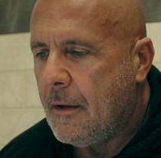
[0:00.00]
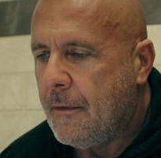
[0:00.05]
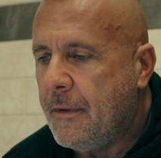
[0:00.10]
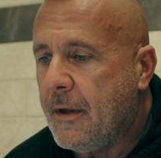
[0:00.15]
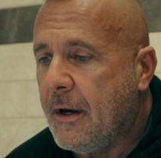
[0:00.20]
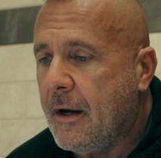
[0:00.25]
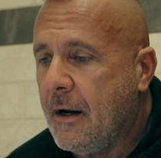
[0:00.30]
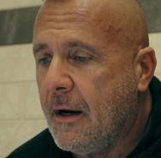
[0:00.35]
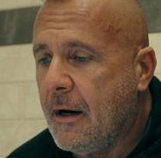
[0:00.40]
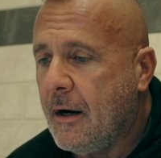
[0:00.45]

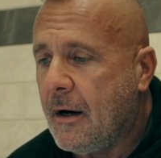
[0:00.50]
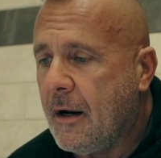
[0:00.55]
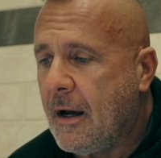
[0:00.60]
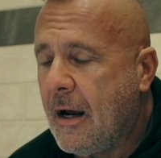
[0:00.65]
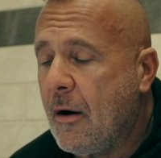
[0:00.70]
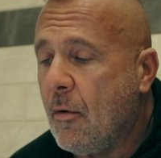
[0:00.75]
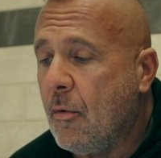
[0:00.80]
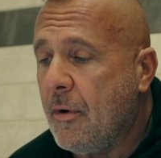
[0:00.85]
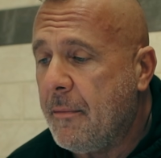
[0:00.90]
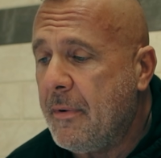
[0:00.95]

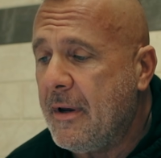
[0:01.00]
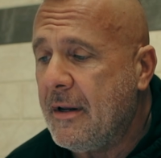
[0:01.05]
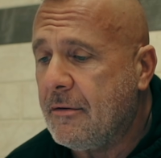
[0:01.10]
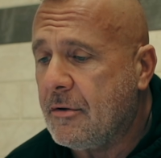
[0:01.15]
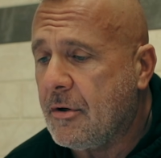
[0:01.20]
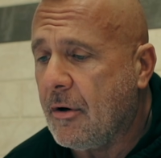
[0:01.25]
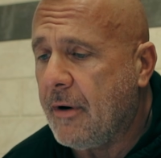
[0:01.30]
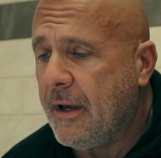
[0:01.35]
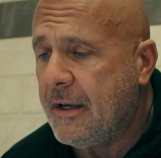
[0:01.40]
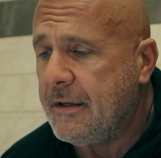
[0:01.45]
Will be
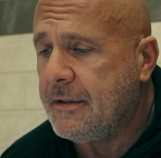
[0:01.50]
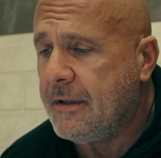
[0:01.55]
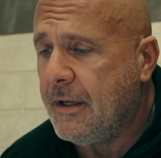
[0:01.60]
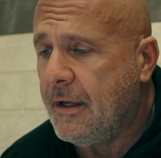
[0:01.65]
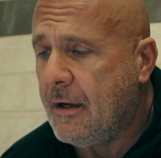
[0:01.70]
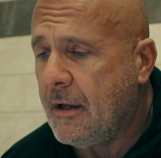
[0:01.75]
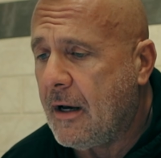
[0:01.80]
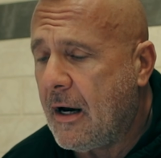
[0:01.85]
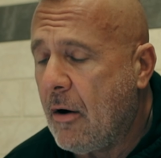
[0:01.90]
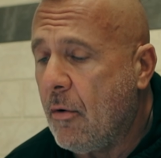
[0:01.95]

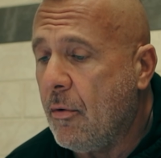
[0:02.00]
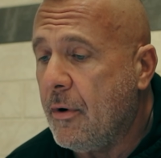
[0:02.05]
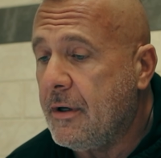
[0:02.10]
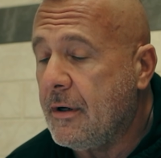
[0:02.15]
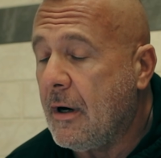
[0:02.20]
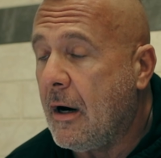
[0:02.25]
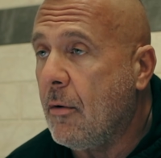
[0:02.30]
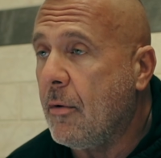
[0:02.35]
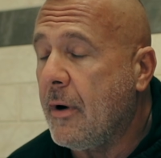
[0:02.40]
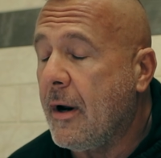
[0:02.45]
interesting how we
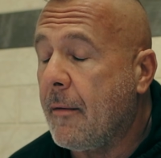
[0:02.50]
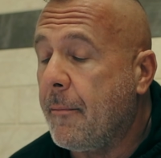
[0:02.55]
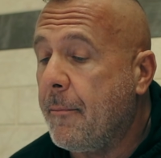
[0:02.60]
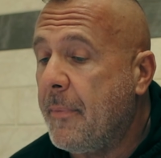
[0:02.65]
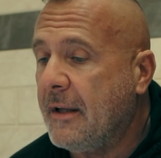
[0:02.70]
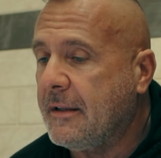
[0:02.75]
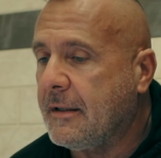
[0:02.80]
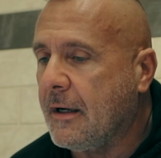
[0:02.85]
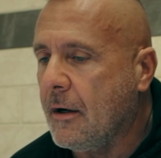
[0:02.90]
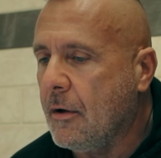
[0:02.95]
are
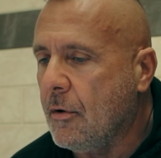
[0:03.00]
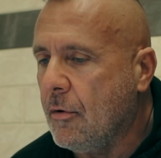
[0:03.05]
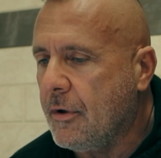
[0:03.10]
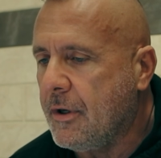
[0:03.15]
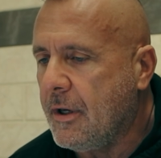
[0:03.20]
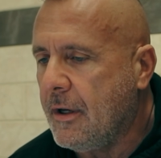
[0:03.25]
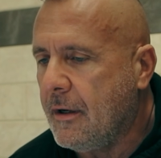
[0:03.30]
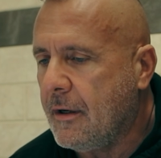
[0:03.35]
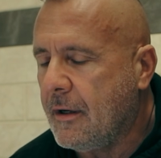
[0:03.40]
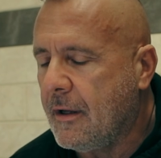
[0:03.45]
Petar
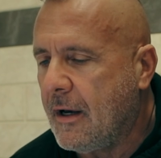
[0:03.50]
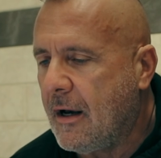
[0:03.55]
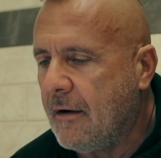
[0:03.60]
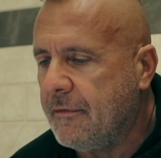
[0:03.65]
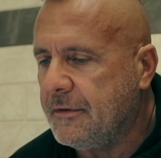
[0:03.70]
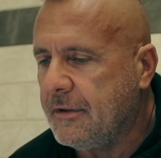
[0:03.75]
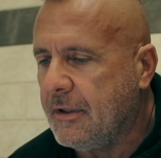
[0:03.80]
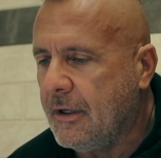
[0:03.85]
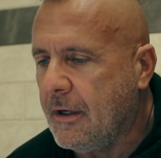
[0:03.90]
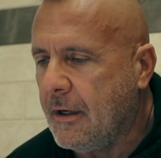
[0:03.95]
looking
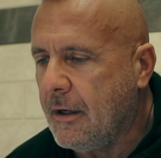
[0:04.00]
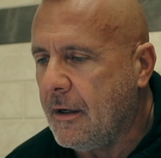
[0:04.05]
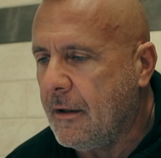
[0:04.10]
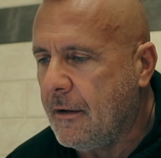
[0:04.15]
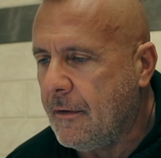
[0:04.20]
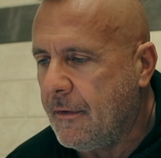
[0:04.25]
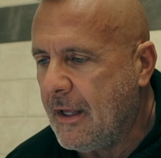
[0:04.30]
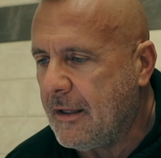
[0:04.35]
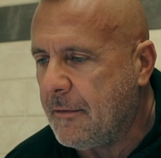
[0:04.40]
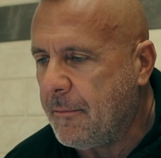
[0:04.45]
after
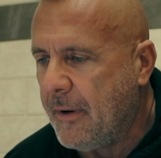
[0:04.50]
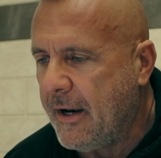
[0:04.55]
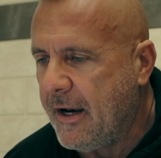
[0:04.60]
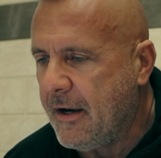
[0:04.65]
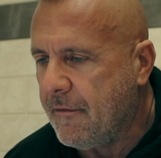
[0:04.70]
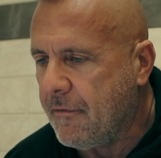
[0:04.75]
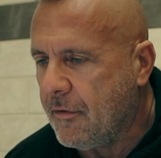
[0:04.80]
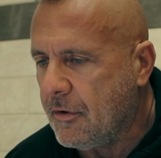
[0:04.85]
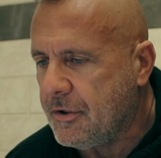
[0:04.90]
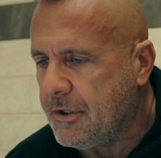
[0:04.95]
that
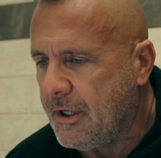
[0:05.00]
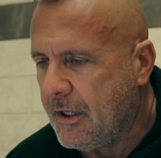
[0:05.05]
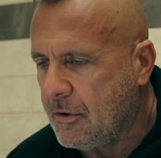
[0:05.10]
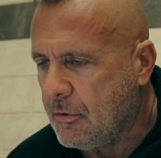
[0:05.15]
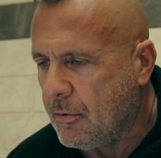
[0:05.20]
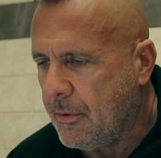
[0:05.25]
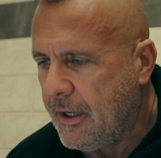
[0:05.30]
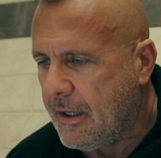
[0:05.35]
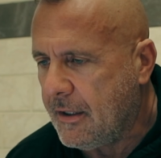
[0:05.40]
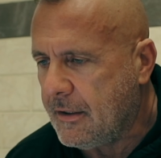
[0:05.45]
planning for 6
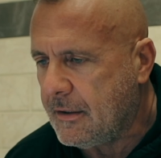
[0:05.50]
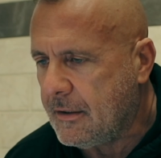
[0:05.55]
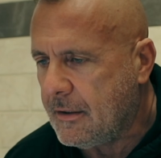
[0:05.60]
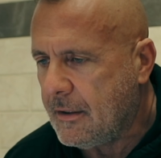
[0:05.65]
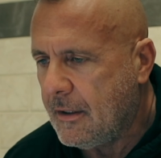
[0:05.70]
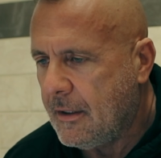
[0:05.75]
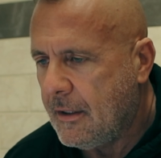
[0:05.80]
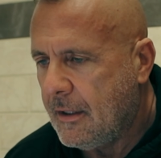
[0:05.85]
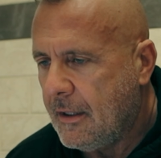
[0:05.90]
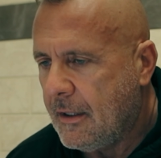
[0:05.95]
weeks.
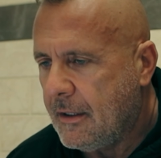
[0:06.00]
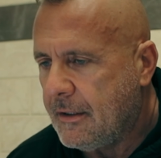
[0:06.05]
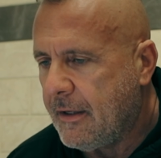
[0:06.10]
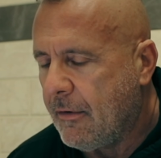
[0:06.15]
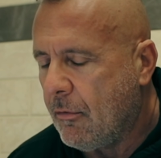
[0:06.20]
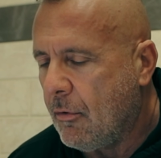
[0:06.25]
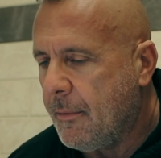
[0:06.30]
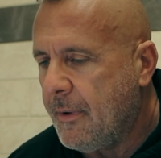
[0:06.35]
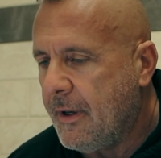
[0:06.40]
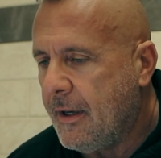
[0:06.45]
There
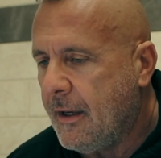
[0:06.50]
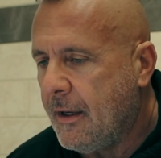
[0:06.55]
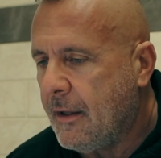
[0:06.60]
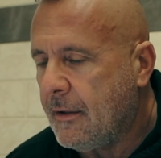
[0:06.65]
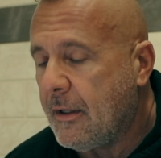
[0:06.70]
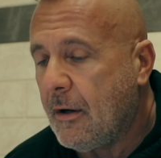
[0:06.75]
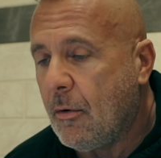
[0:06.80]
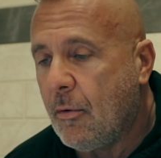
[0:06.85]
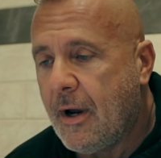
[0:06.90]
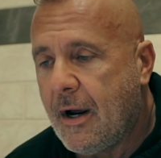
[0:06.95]
we
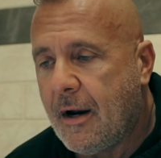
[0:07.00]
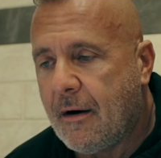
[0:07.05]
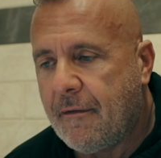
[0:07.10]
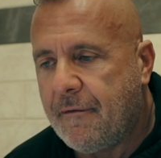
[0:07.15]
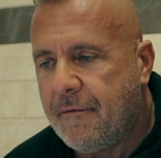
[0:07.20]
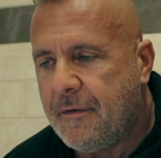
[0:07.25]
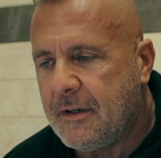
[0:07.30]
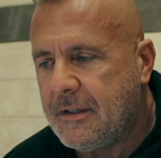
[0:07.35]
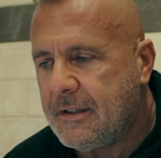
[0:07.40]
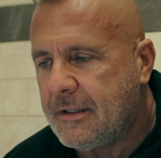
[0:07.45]
are
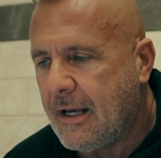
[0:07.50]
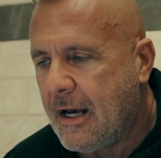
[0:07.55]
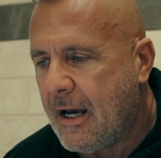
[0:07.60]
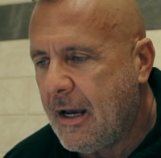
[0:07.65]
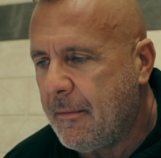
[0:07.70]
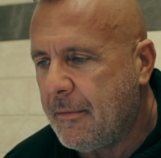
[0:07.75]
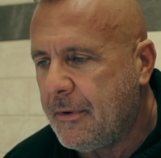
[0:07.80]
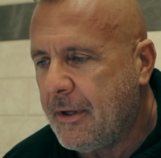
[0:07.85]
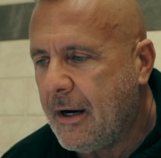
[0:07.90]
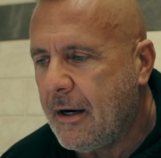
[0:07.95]
first
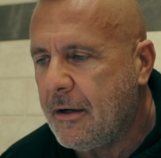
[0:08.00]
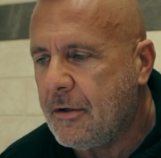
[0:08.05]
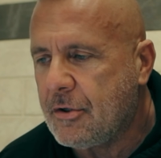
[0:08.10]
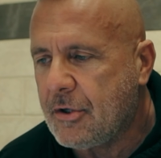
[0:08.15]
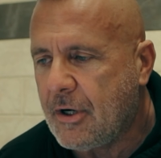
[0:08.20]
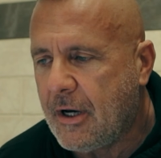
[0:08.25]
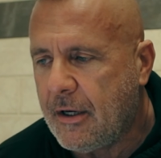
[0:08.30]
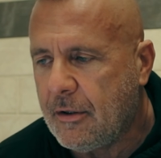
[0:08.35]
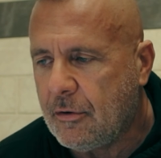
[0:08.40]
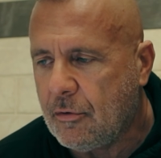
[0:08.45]
time that I
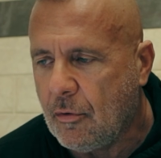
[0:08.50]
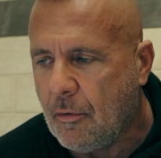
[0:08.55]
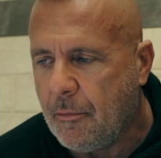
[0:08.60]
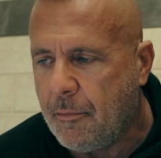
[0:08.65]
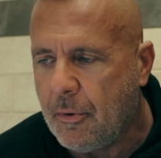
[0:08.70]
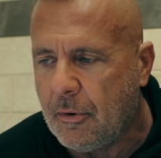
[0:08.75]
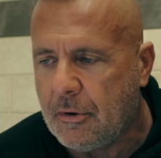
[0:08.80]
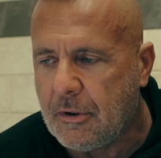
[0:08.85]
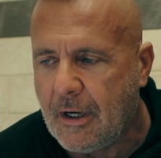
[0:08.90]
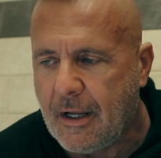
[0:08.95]
try to
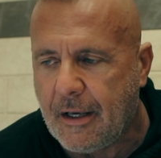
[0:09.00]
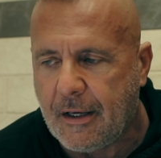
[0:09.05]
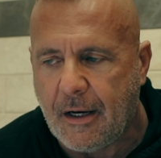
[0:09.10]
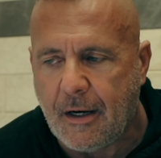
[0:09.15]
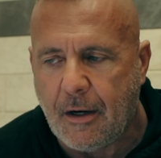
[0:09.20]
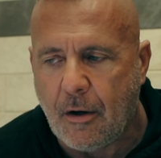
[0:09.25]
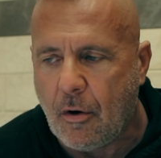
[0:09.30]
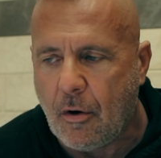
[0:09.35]
put like a